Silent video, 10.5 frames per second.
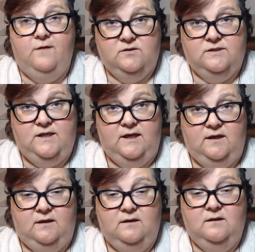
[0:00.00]

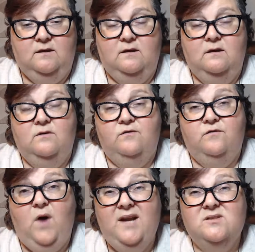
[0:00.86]
setting.
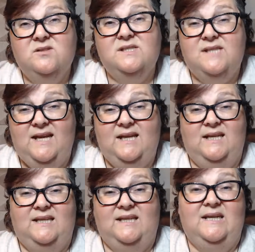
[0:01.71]
Fire setting
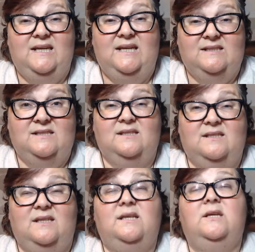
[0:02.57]
in kids is a
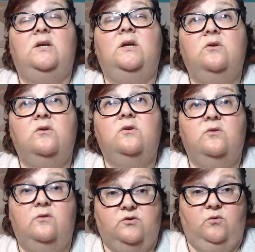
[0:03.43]

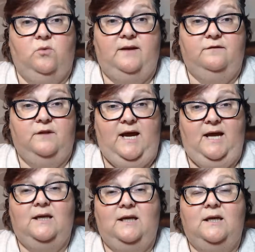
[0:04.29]
huge red
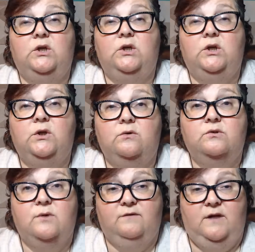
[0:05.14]
flag.
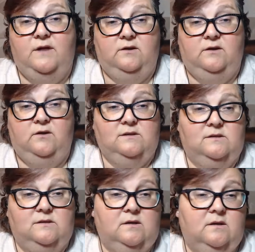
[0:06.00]
Huge red flag, you
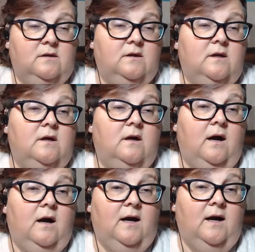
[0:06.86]
guys.
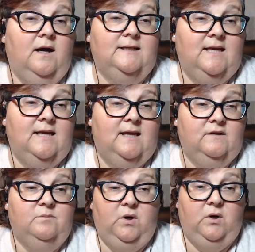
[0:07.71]

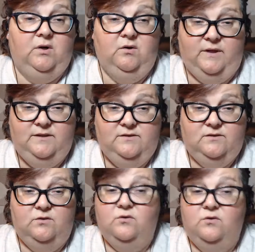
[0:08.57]
David Berkowitz,
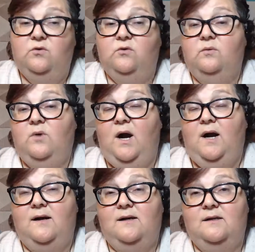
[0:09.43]
who
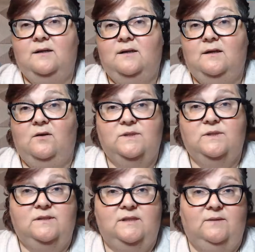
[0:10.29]

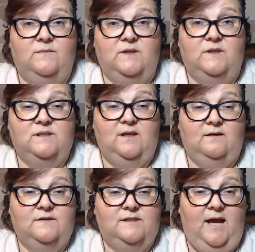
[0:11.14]
was deemed the son
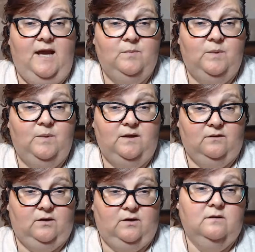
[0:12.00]
of Sam
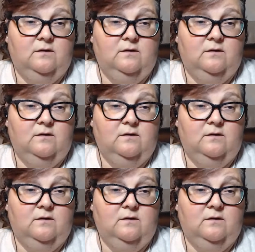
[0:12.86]
killer,